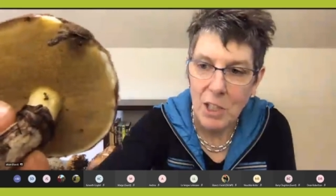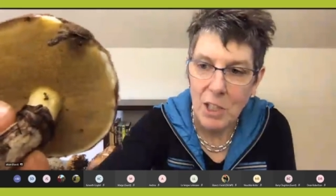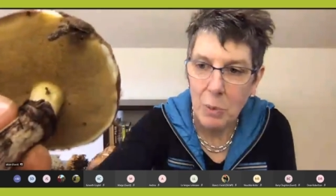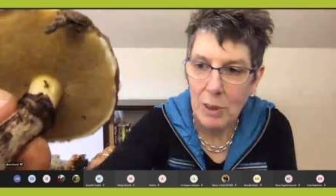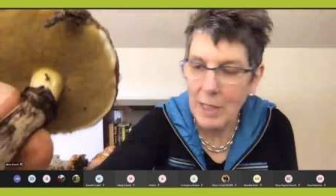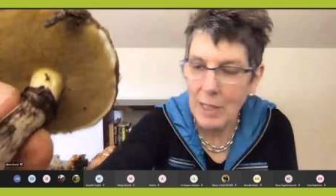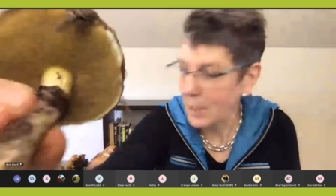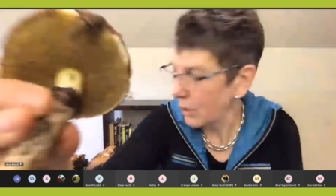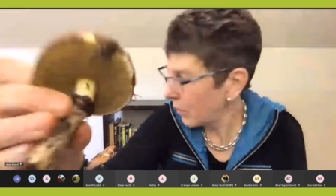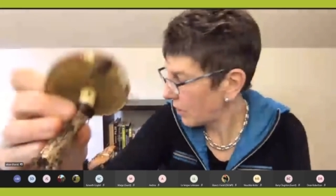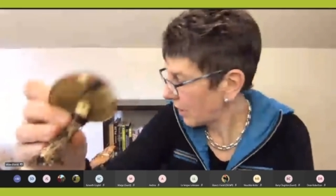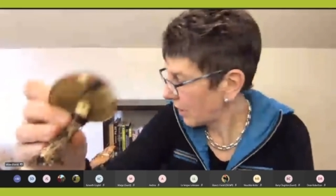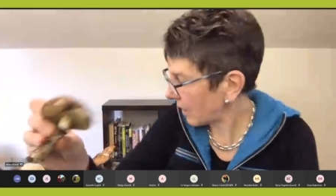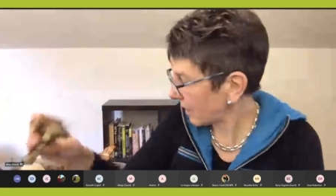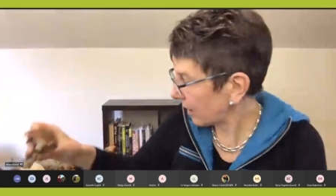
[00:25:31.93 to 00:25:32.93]
Suillus
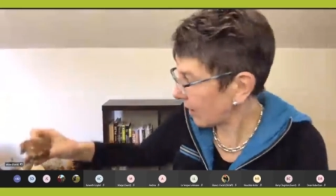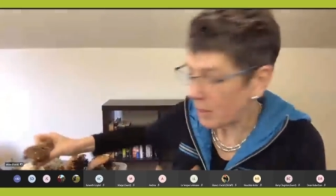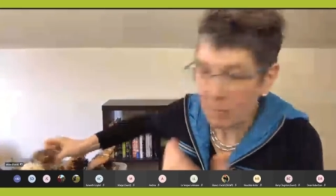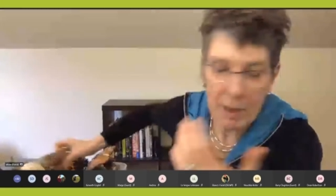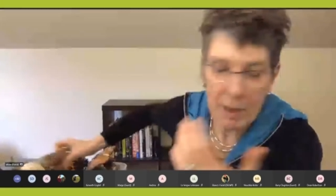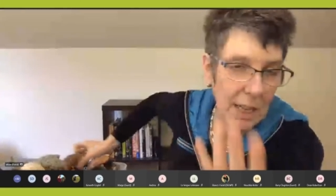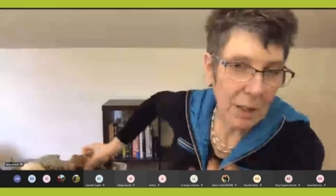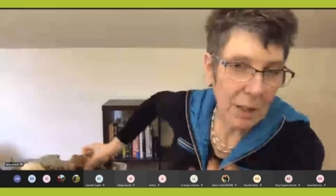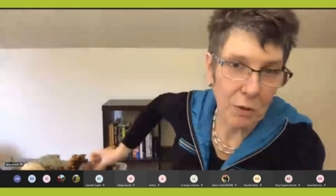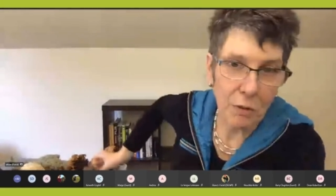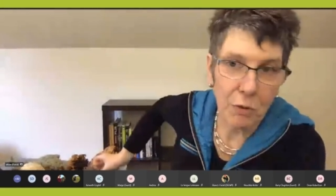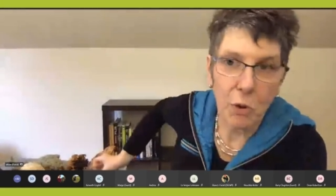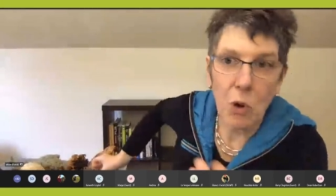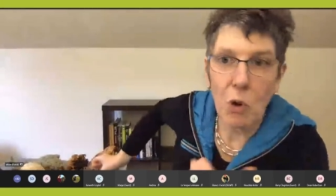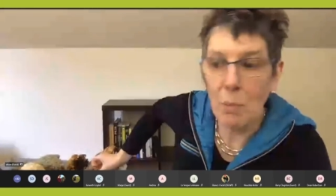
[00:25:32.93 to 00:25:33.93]
luteus, and there's many that
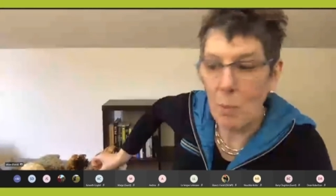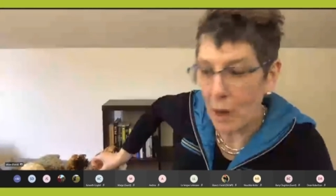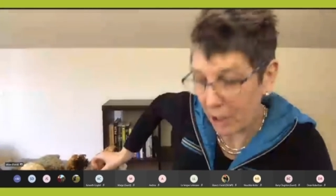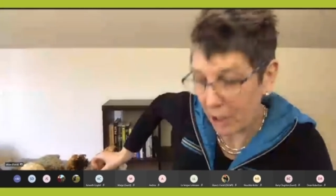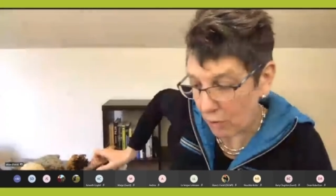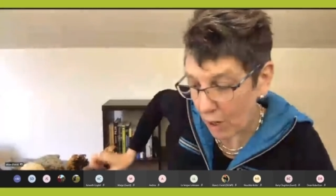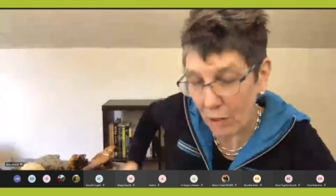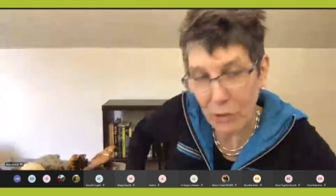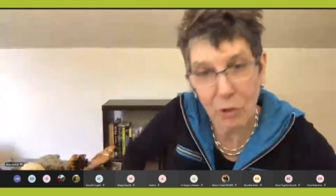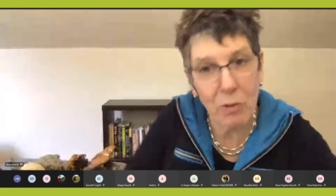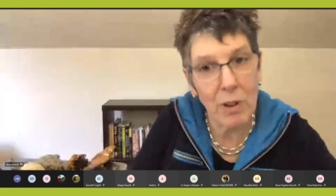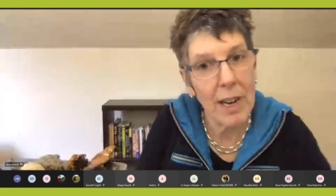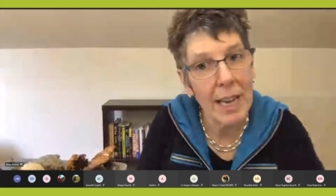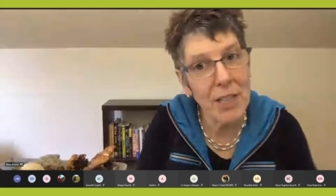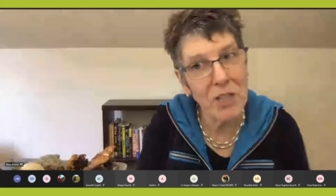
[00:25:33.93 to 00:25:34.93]
form
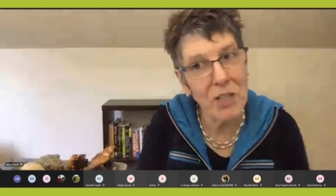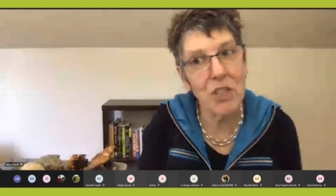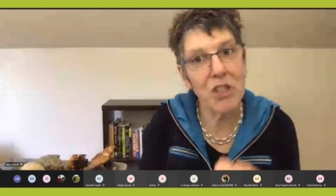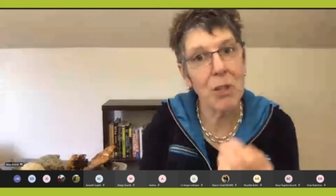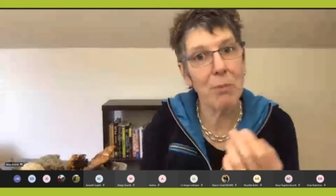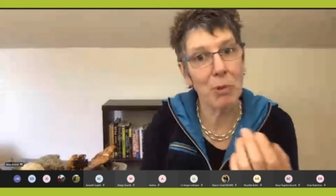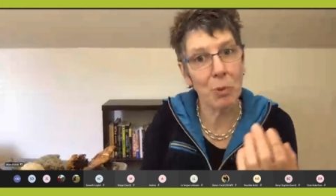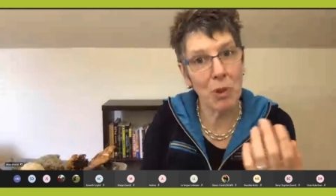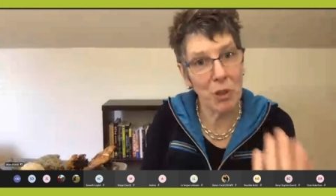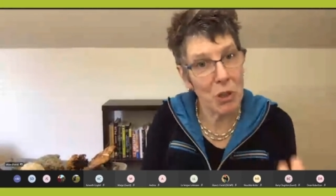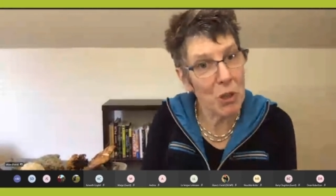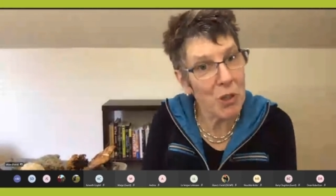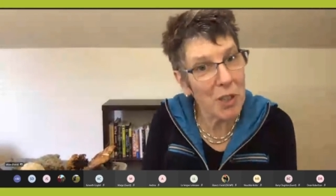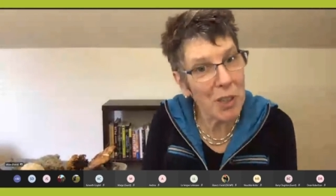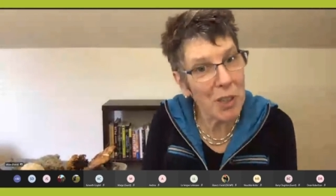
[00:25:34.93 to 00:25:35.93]
mycorrhizal relationships with
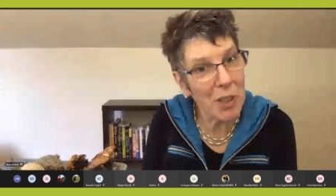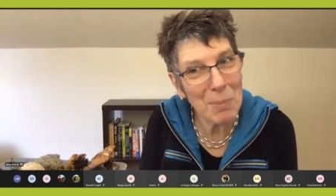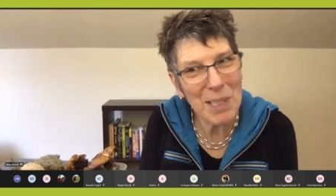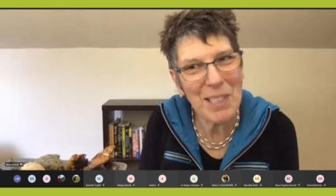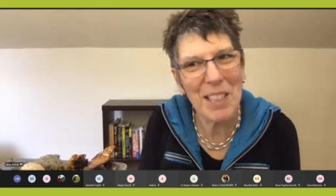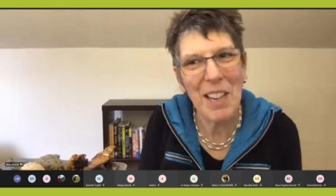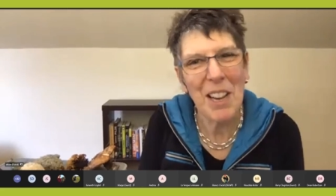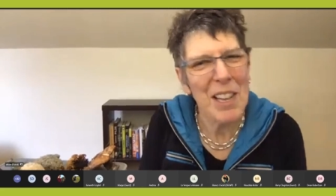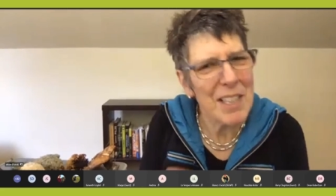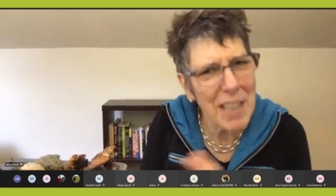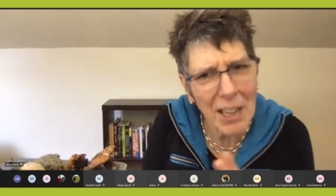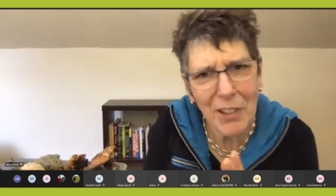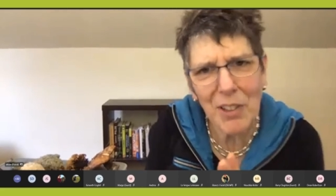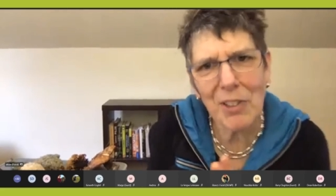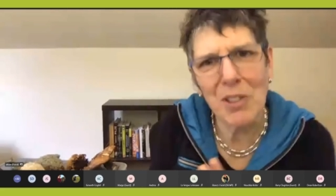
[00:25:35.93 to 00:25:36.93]
eucalypts,
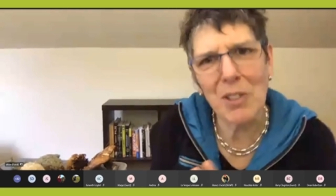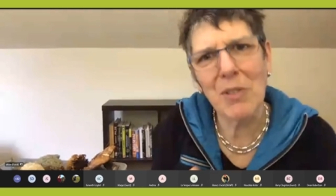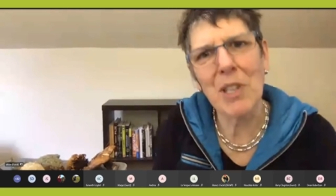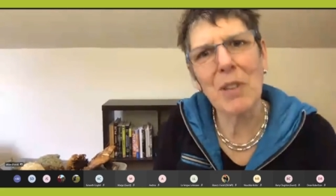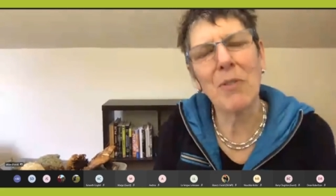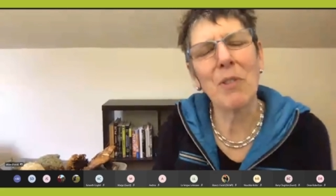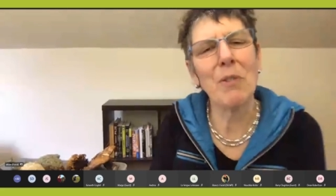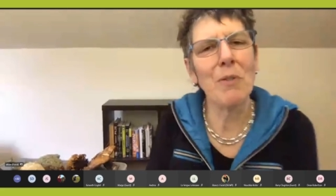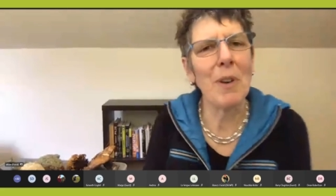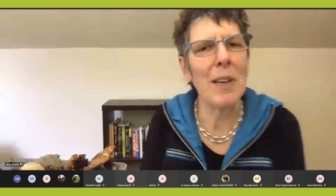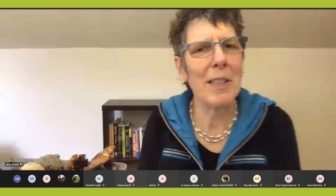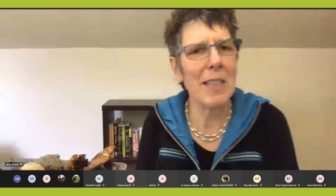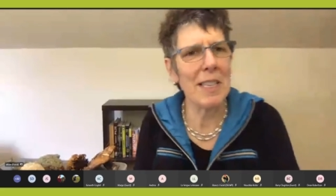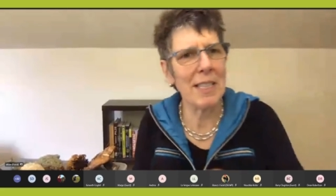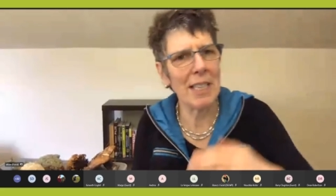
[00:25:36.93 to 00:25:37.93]
dozens of different
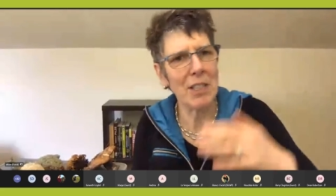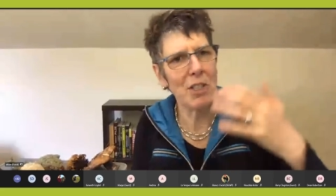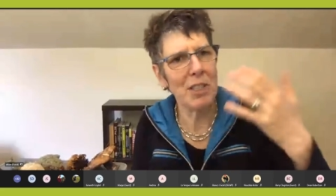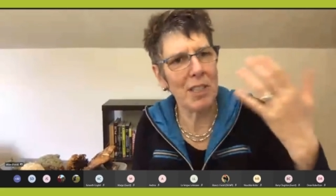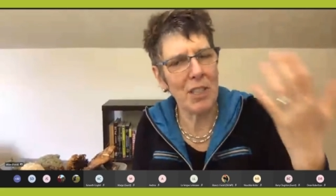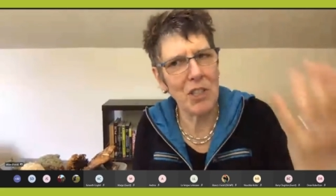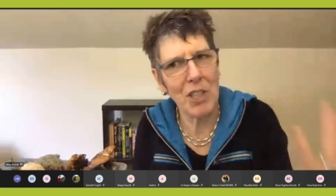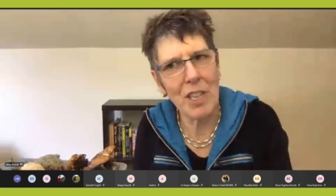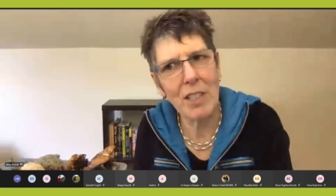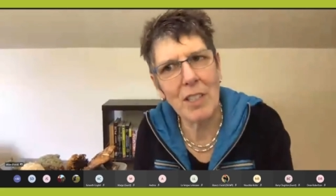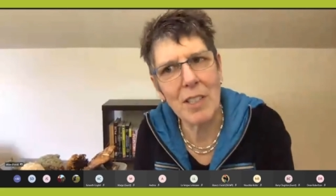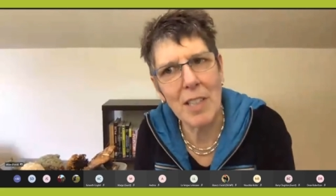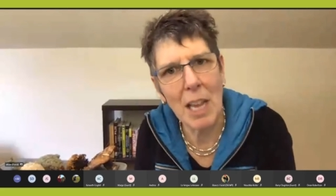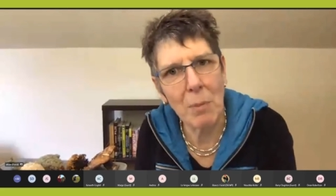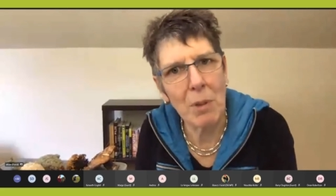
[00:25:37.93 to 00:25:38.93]
fungi such as the
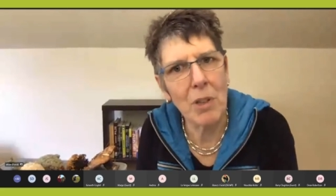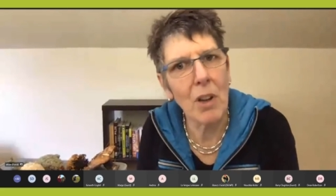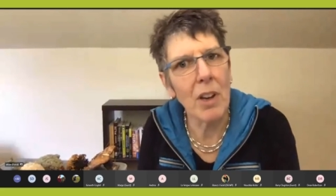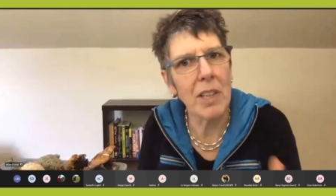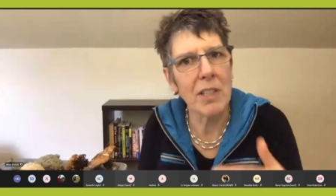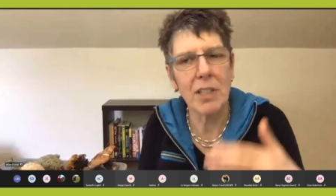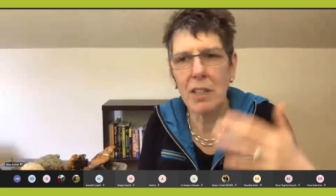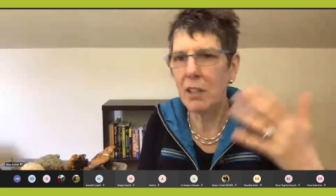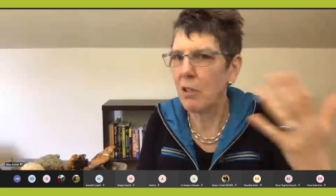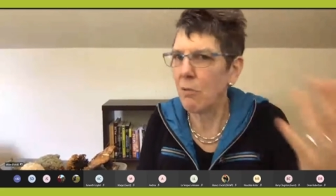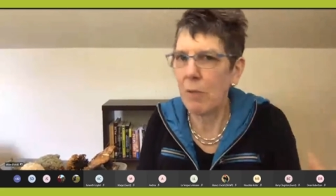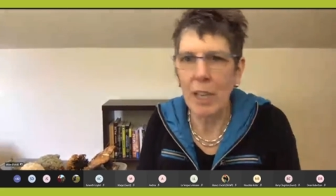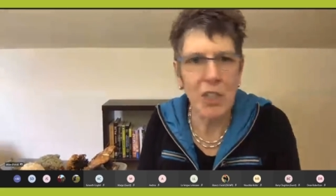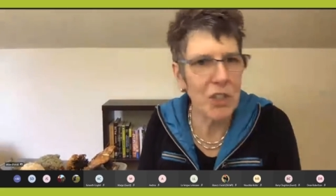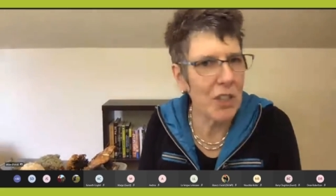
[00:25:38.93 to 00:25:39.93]
genus
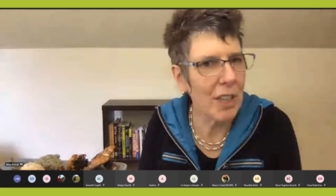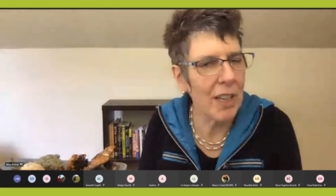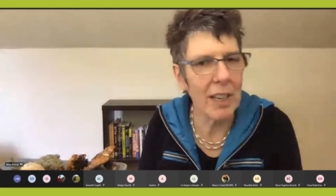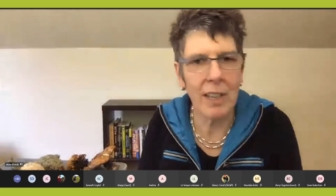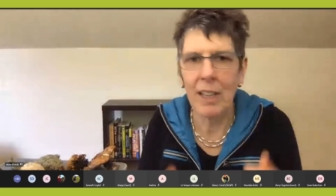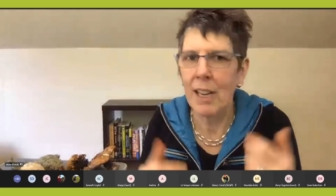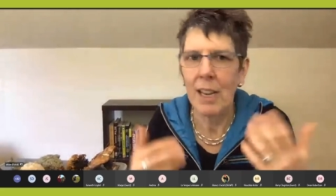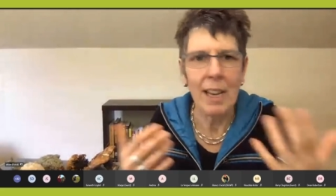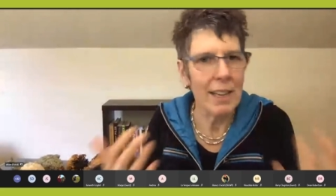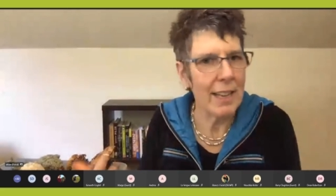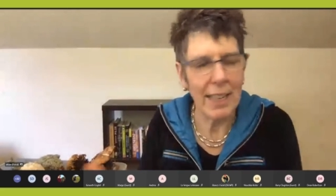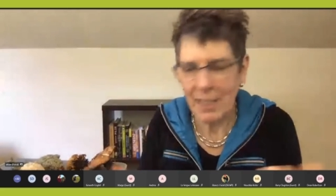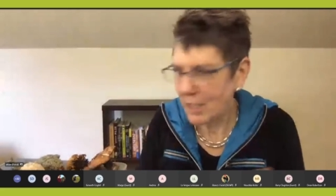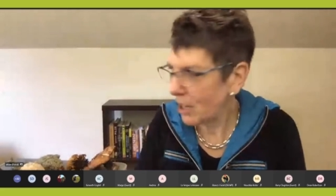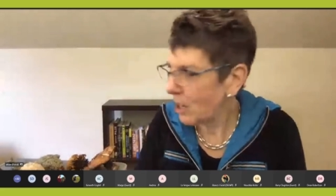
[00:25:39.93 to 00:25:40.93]
Amanita, Russula,
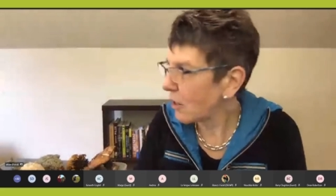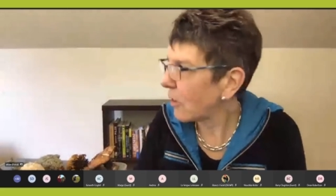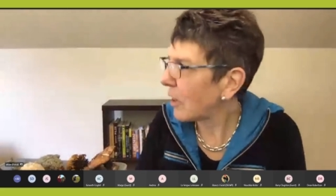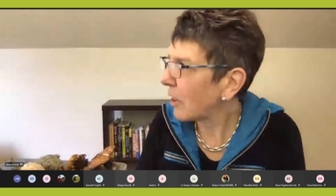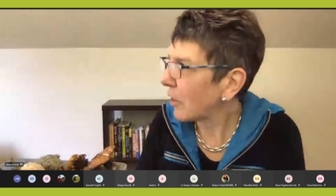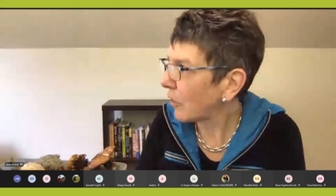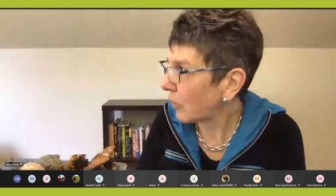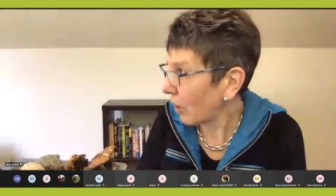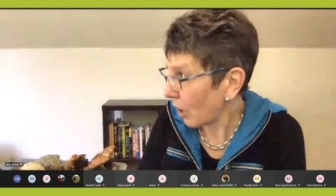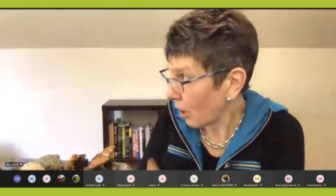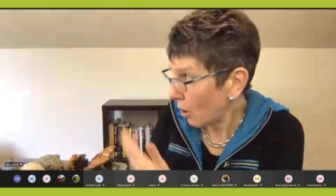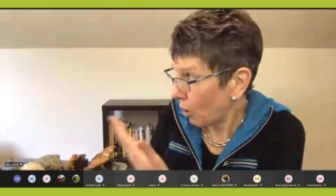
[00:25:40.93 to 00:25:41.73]
Lactarius,